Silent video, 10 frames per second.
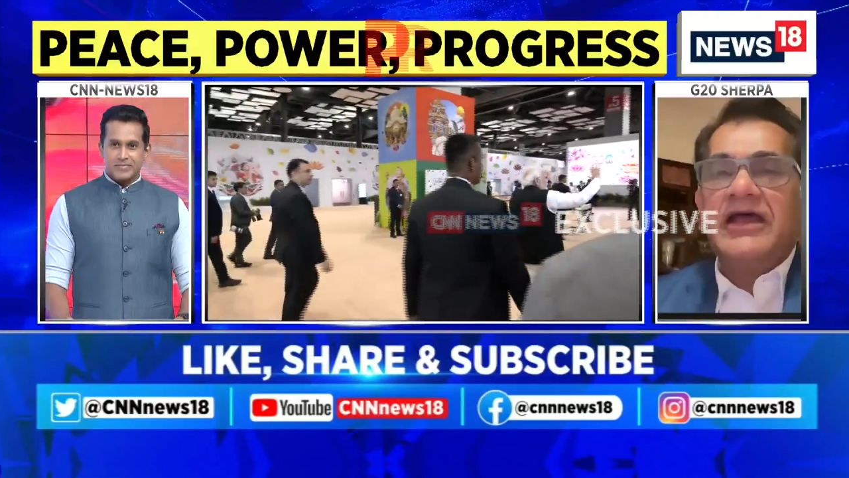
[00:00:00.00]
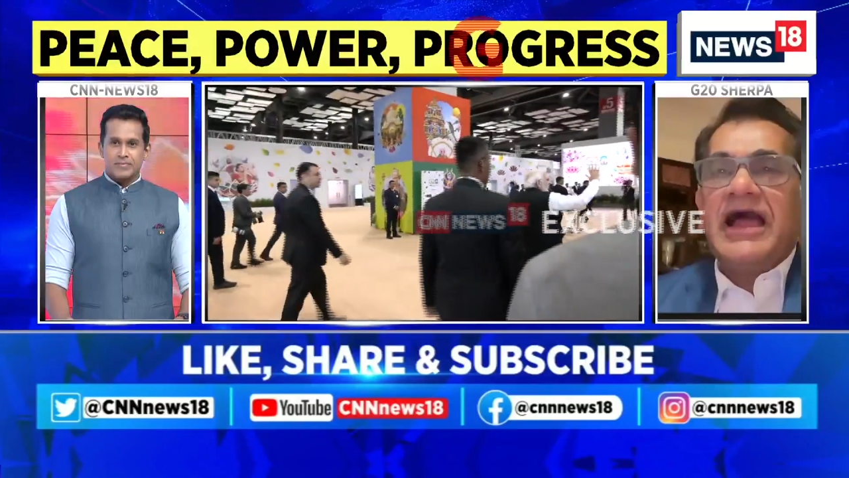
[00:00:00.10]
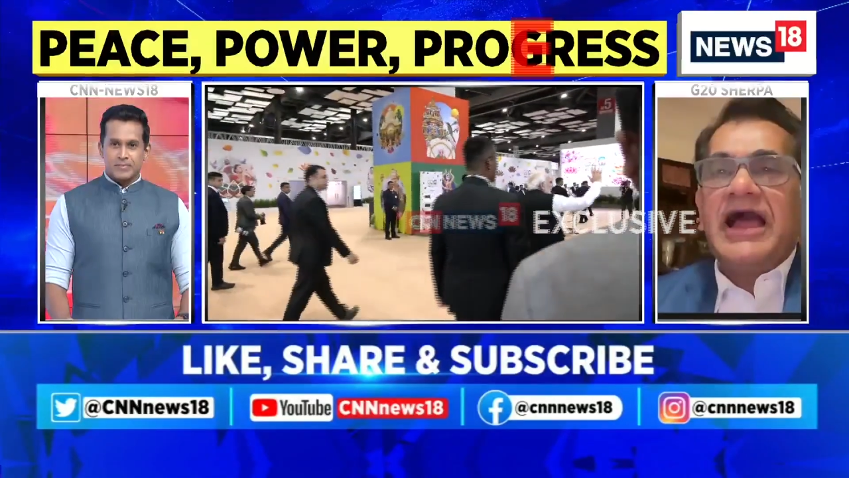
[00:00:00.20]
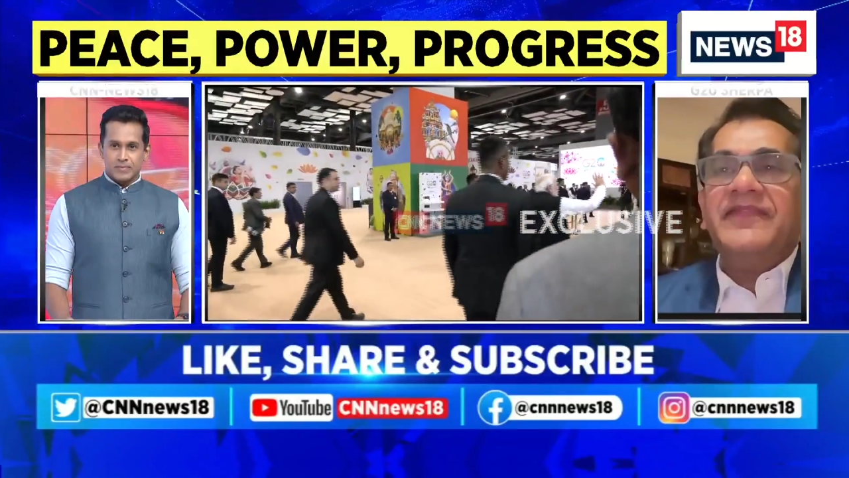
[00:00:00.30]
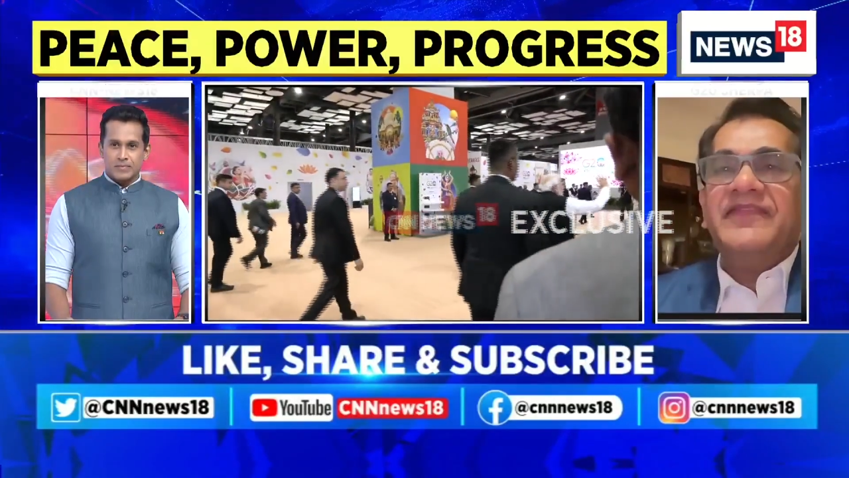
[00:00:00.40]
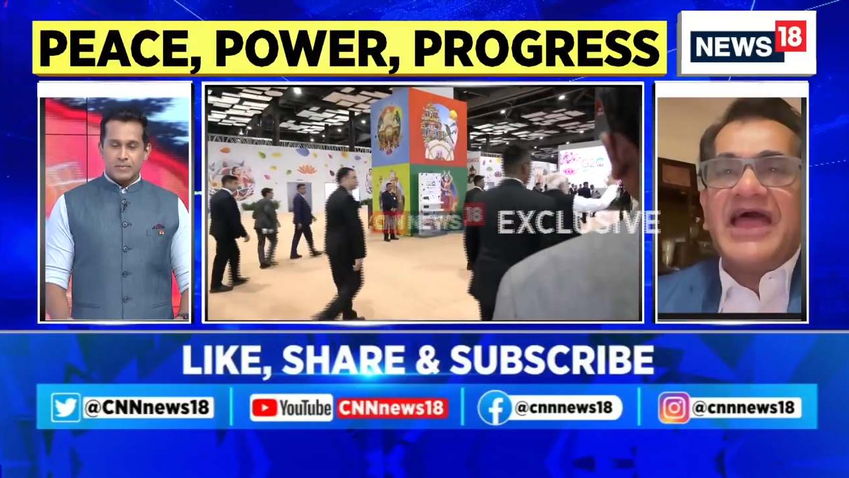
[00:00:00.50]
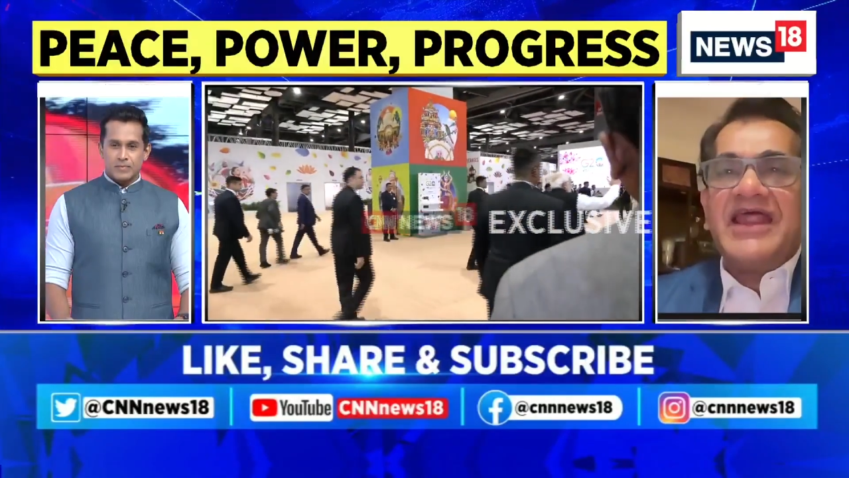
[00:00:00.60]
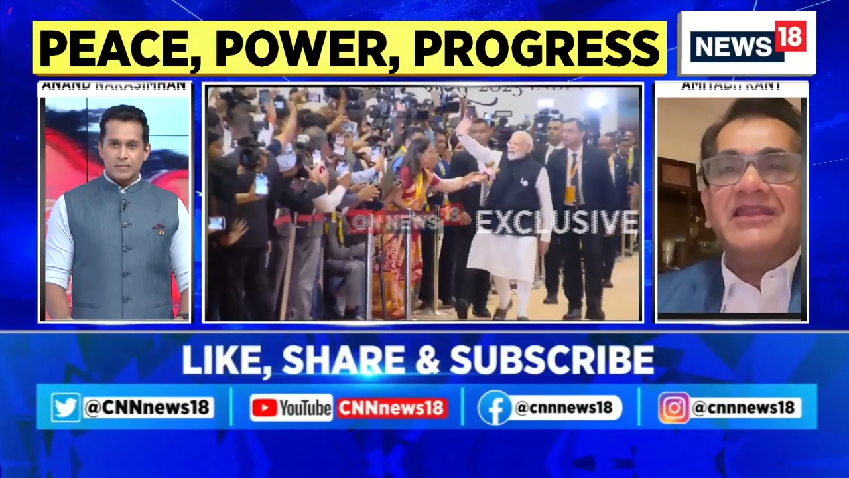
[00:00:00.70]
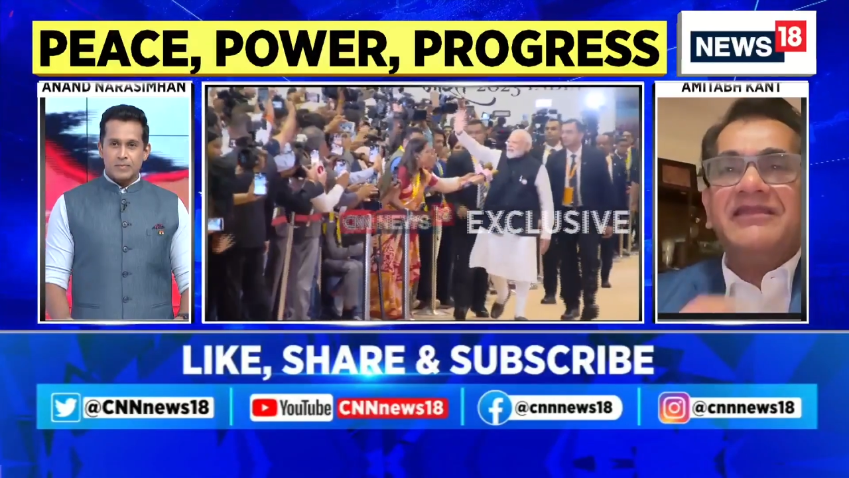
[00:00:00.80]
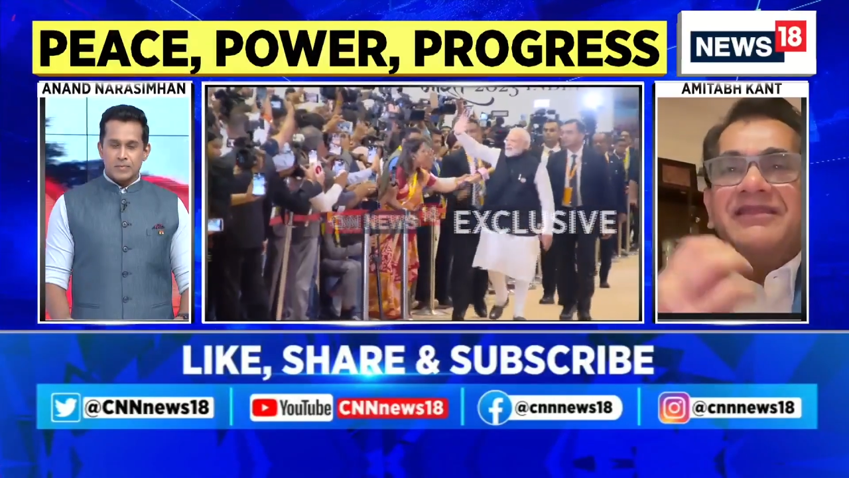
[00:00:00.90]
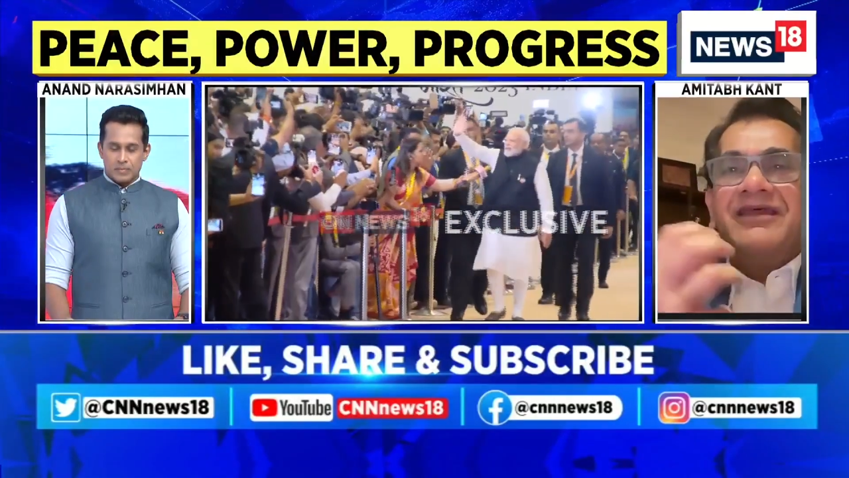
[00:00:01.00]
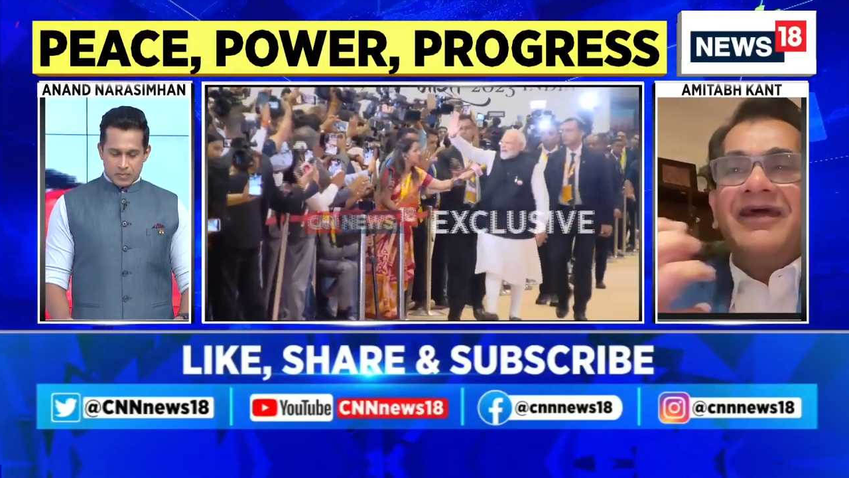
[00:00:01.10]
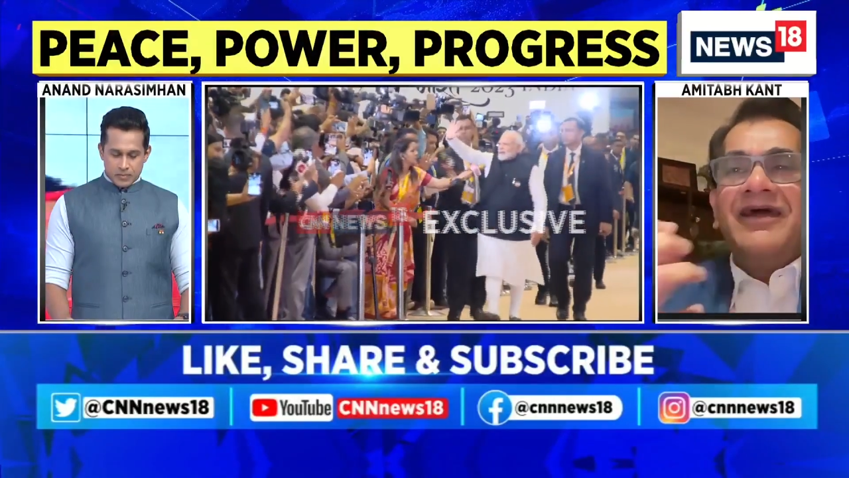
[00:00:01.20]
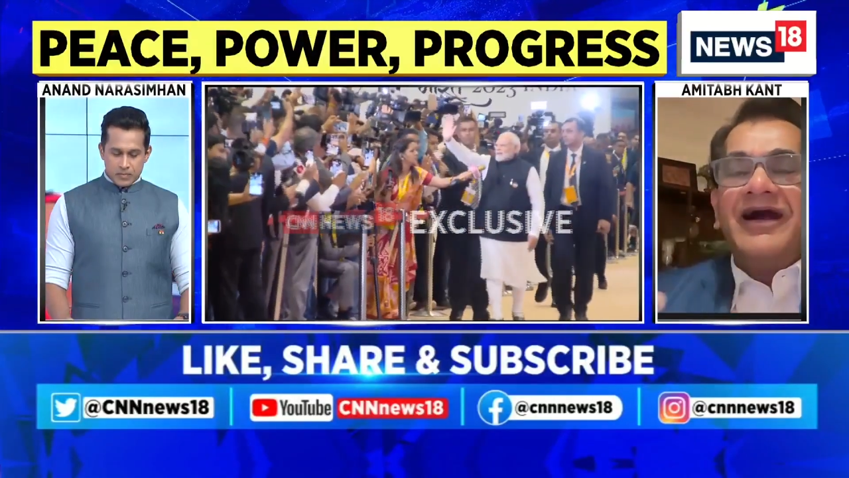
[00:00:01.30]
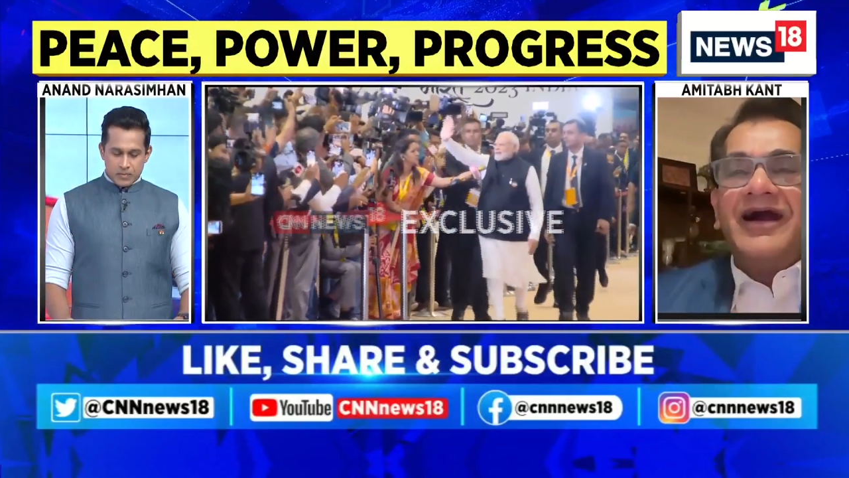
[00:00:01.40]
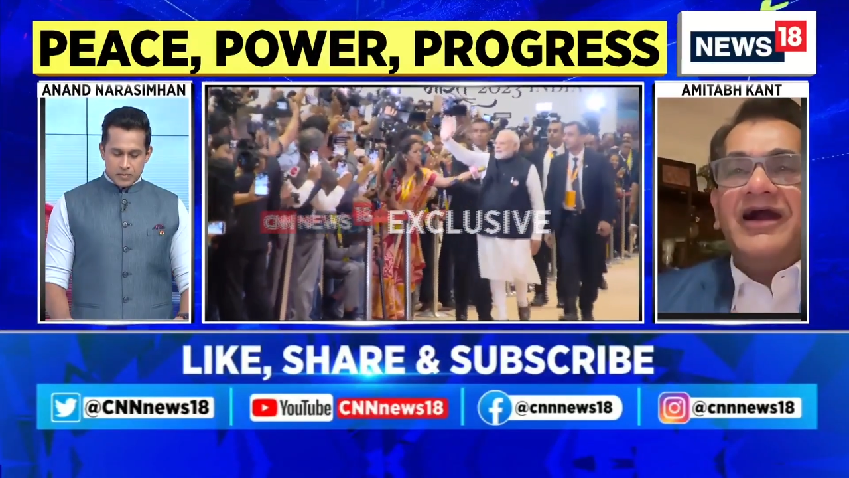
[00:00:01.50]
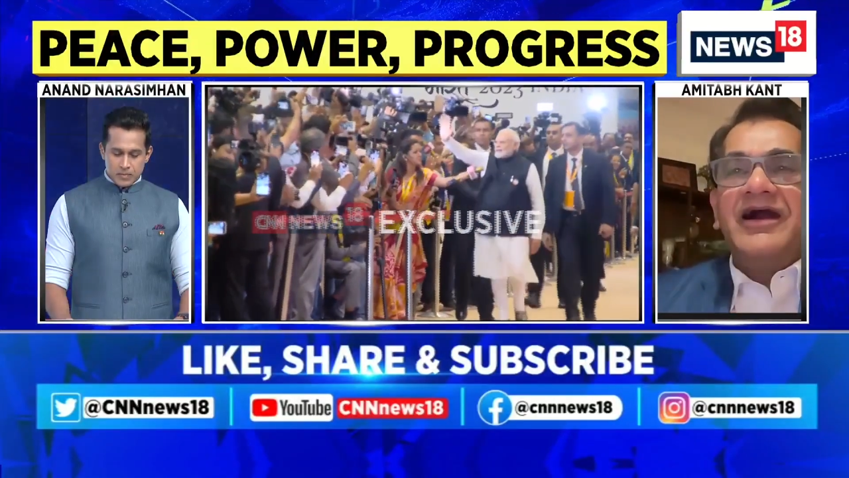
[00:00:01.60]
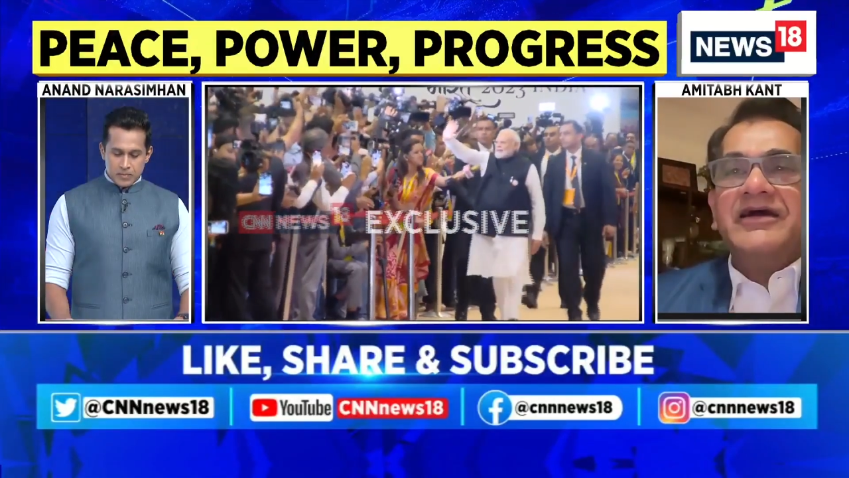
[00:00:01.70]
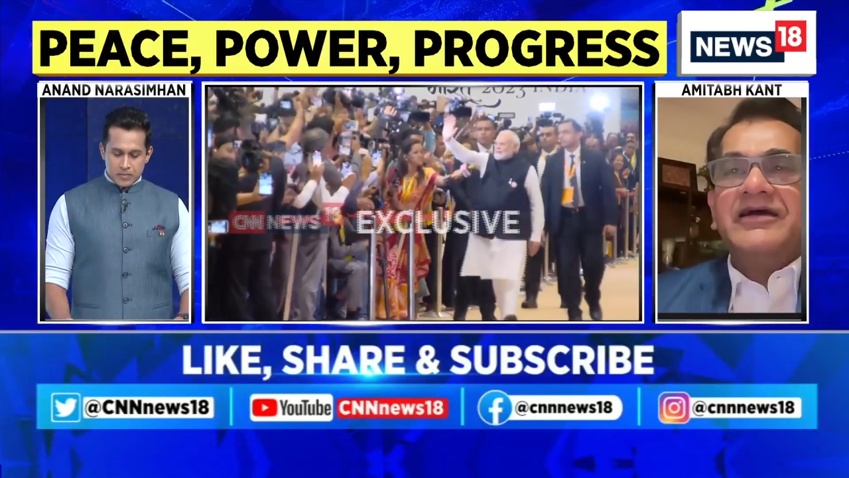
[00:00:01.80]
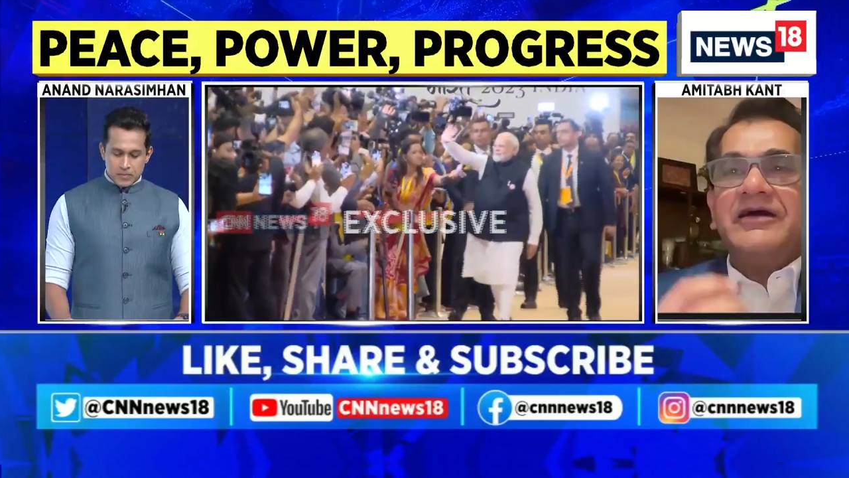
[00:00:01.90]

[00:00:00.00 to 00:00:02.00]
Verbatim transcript: And then uh,